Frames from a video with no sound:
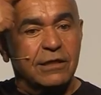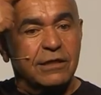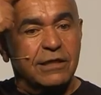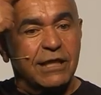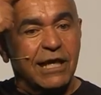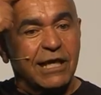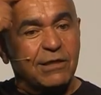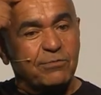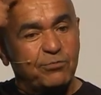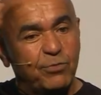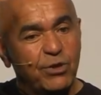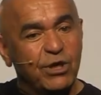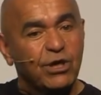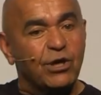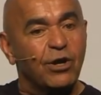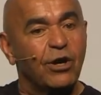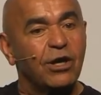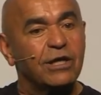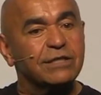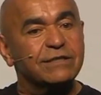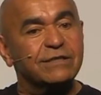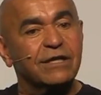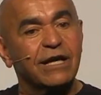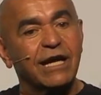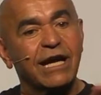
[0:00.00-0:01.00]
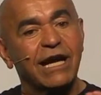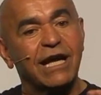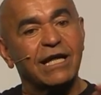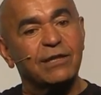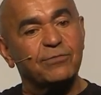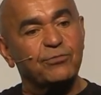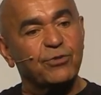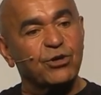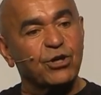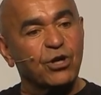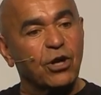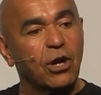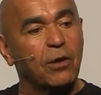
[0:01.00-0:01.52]
that because I had
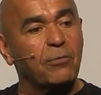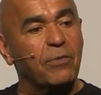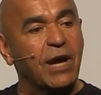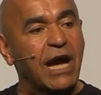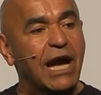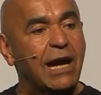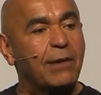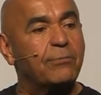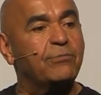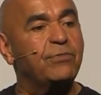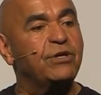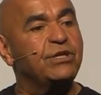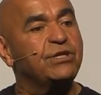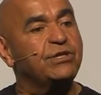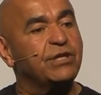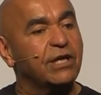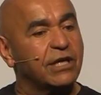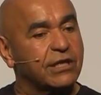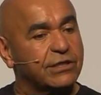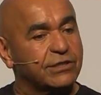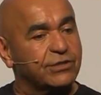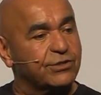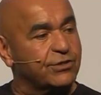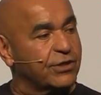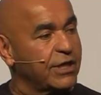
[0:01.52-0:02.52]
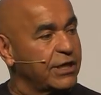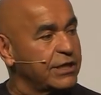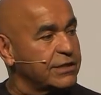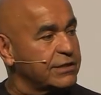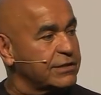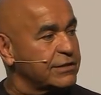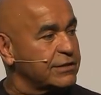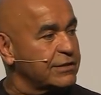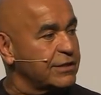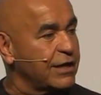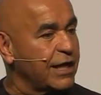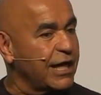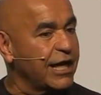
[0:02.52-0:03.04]
become
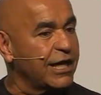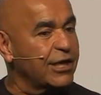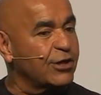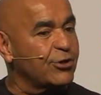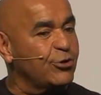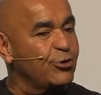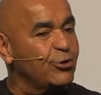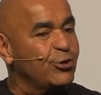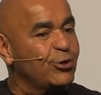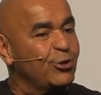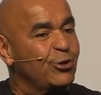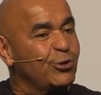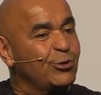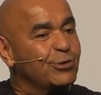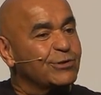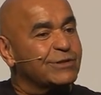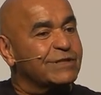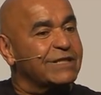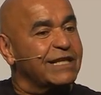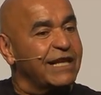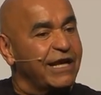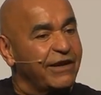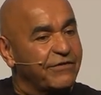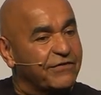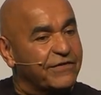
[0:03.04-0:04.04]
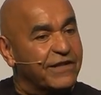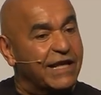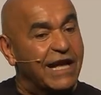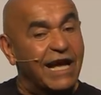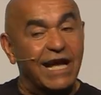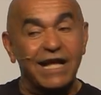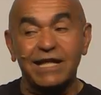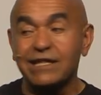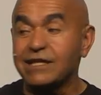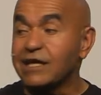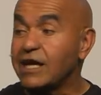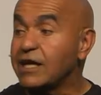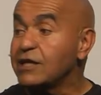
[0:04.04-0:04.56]
ambidextrous, I could use left
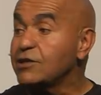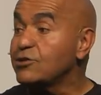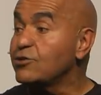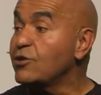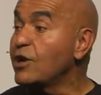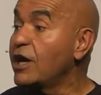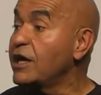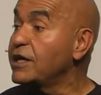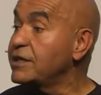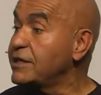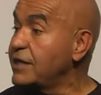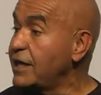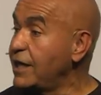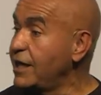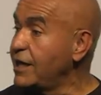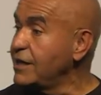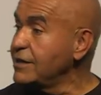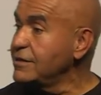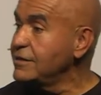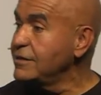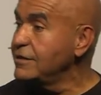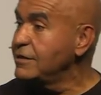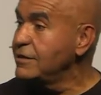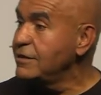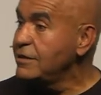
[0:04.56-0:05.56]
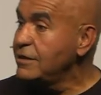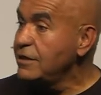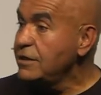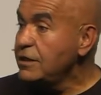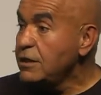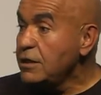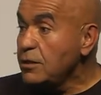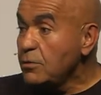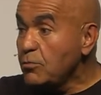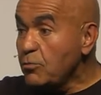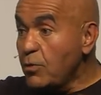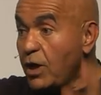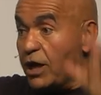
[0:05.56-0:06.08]
hand and right hand,
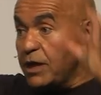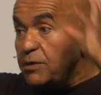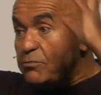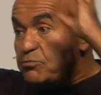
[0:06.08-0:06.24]
my